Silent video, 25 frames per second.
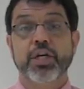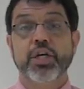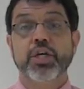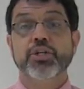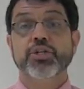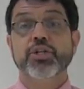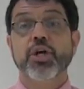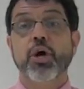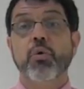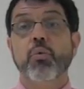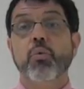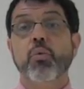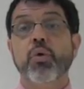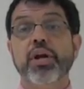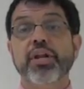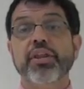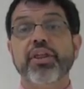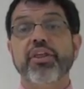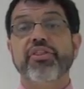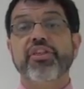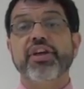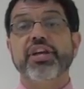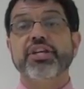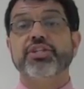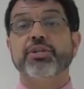So one of the
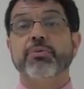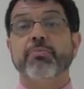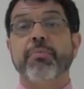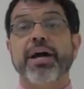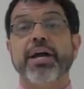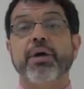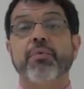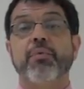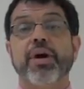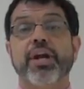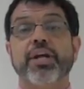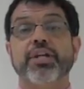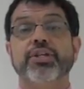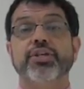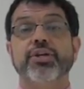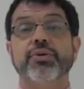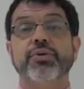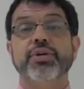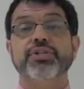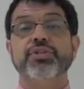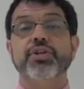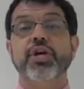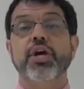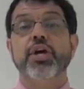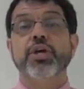things you might want to do
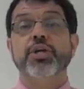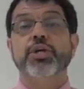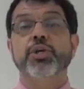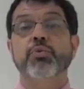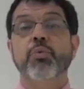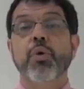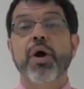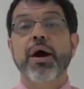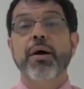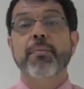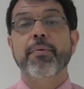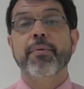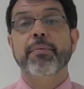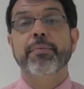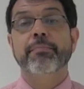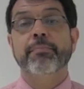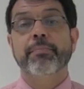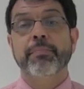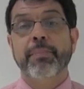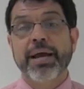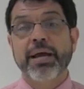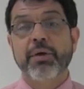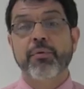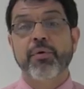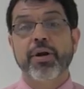is you
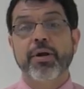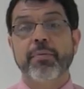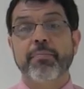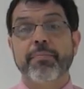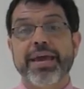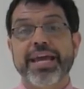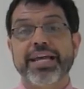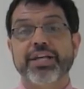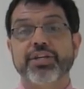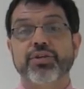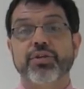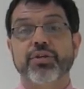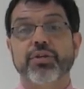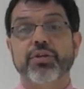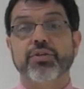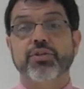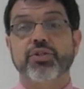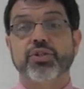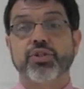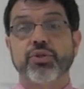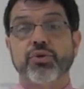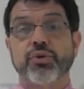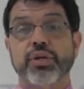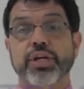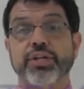might want to make
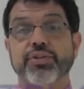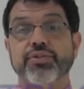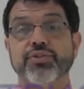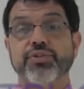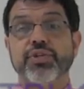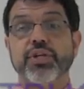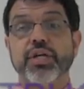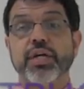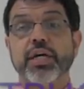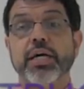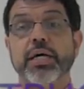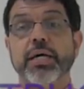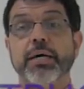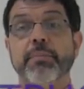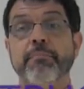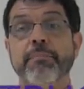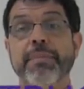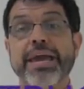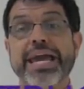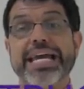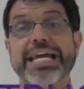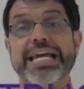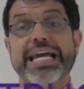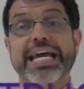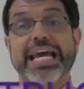students
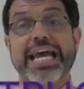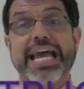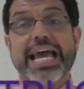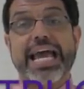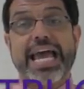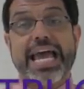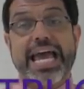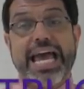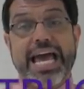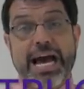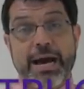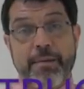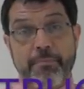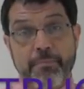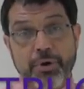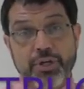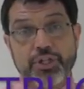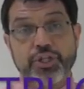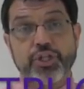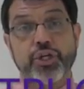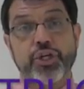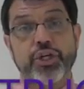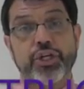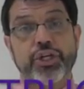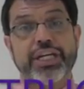make a
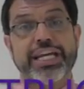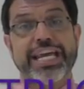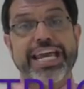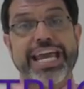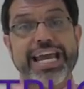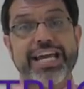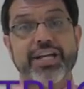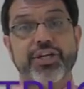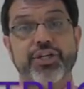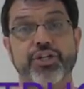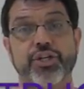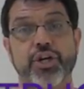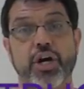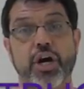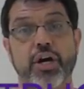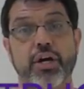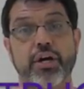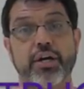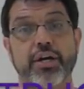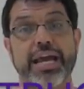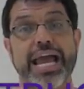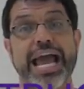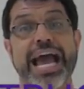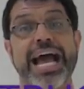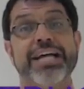must, could, can't chart
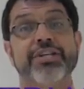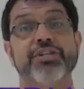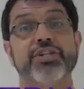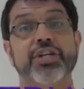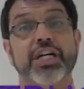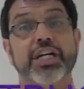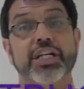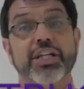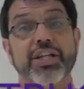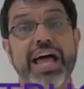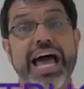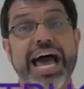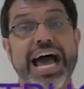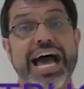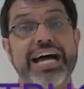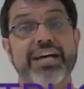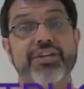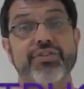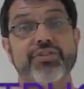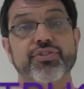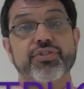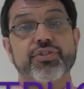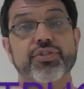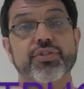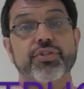as a
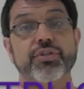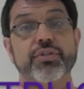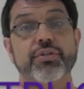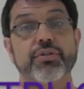class